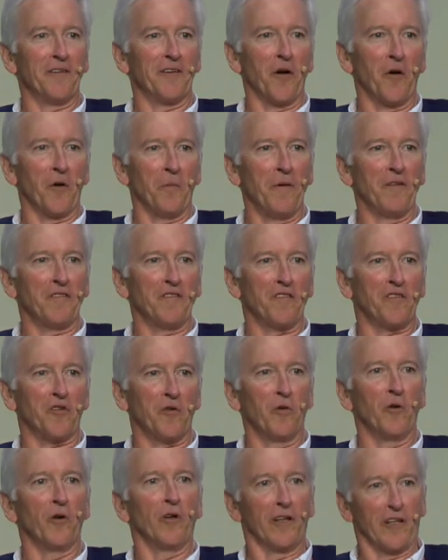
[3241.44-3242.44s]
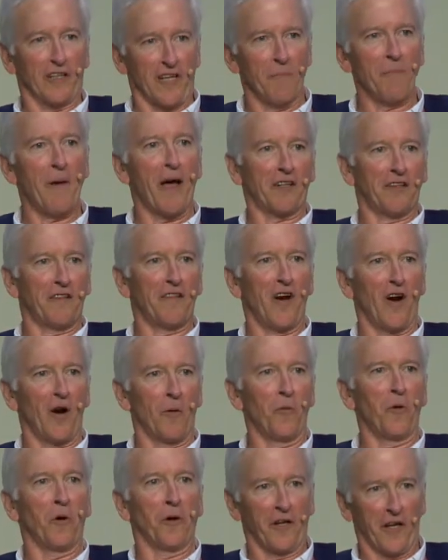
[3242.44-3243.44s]
go to business school, come back to the
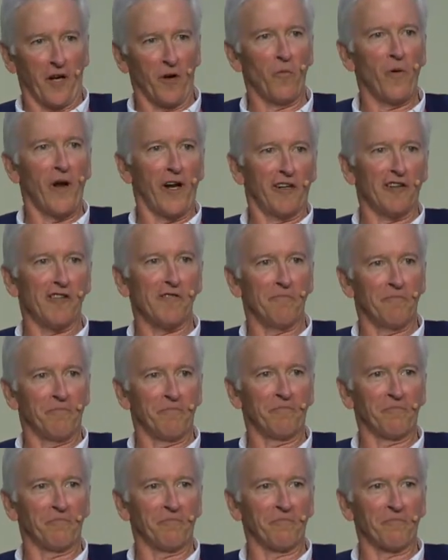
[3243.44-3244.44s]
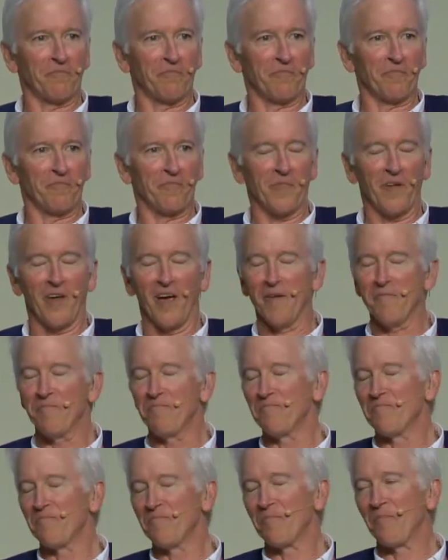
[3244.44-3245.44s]
Arab world and get rich. Okay.
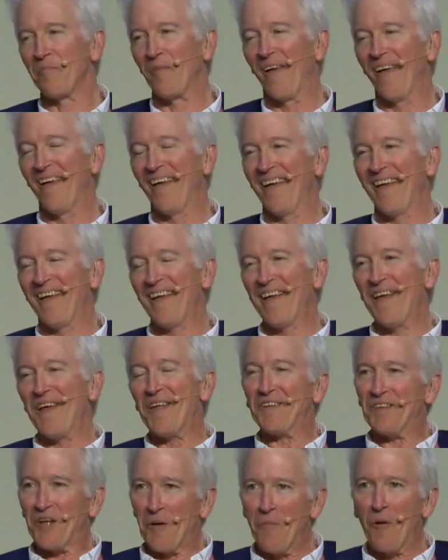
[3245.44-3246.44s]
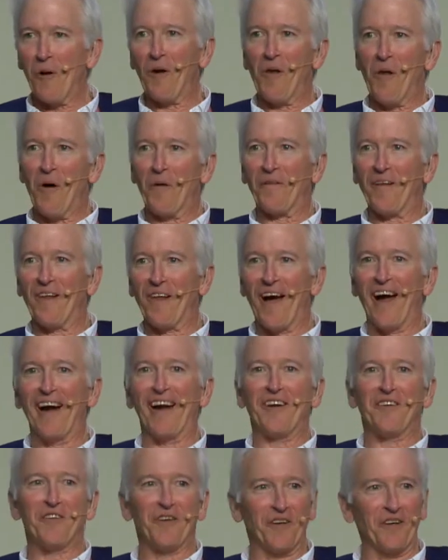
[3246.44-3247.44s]
Somewhere along the line,
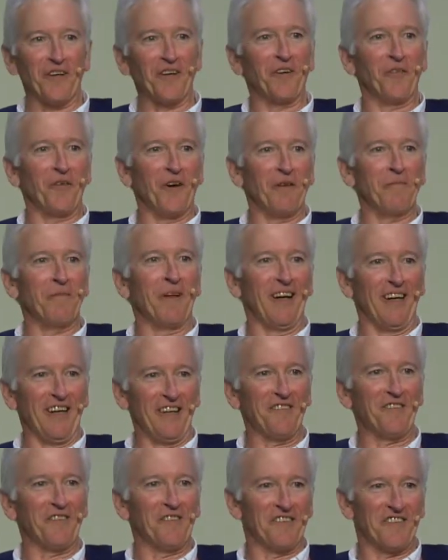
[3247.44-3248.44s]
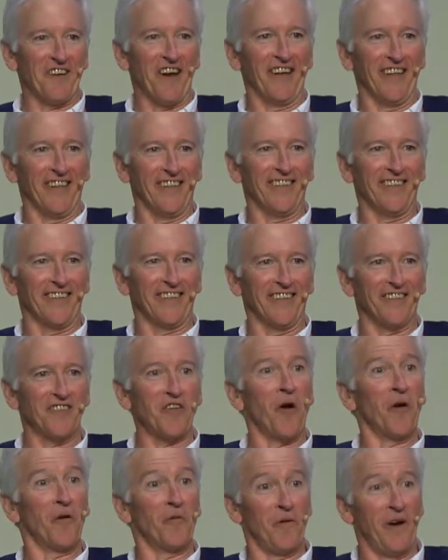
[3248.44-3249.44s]
I took a degree in Middle Eastern studies,
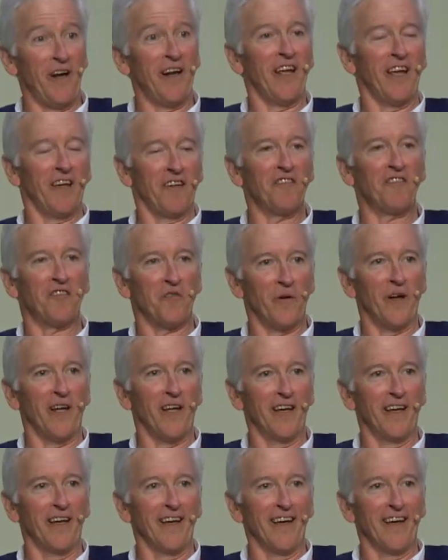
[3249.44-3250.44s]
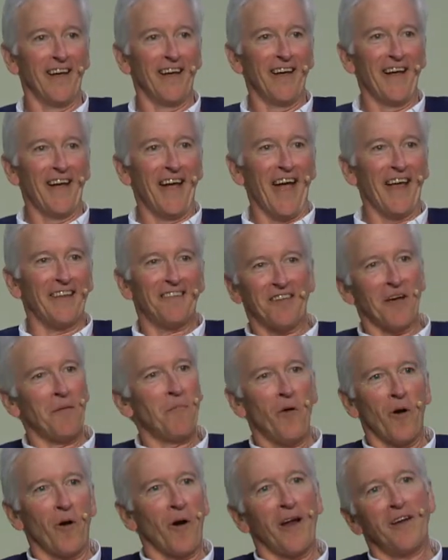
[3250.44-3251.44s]
started reading history, and
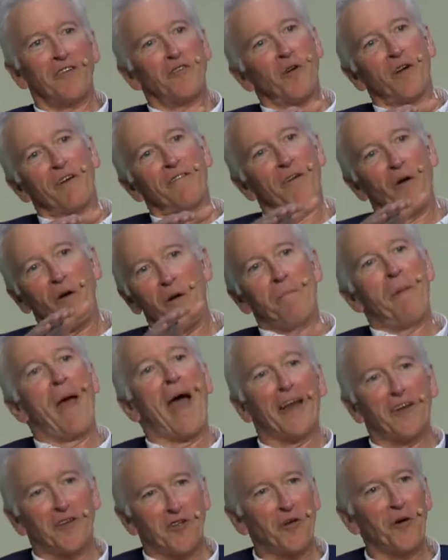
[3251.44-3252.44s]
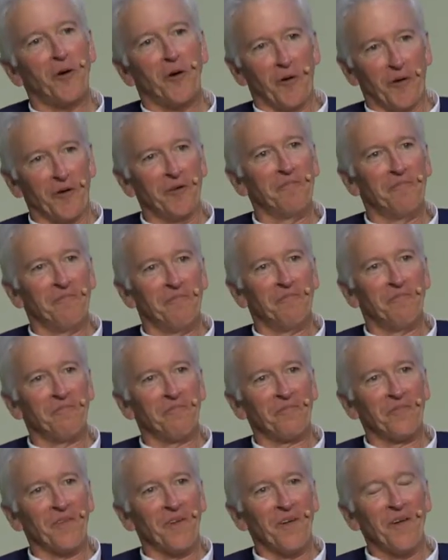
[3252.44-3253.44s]
somewhere I took a very bad turn
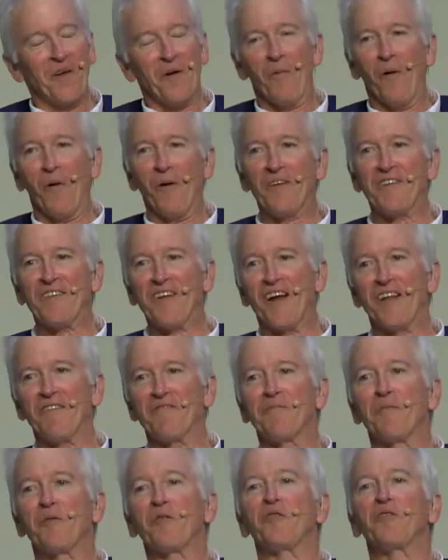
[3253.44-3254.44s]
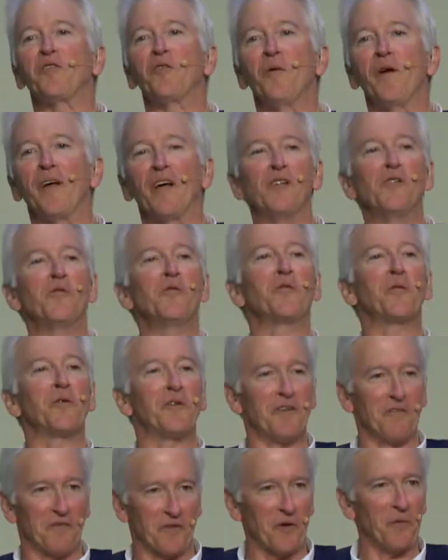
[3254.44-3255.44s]
where instead of pursuing a
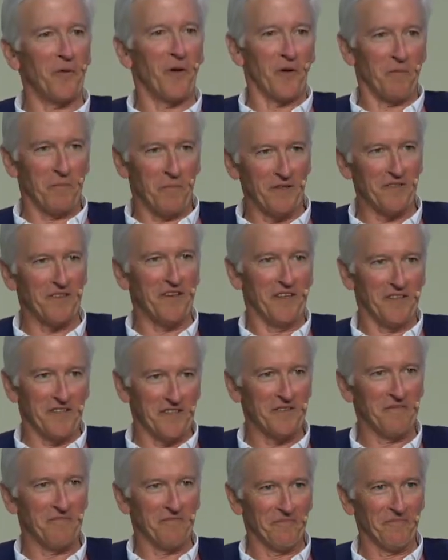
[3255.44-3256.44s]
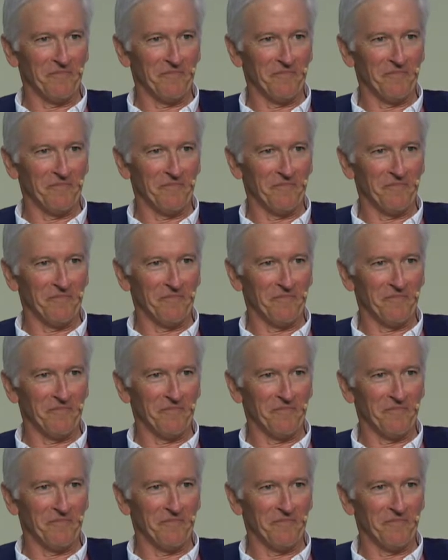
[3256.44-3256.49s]
lucrative career in business,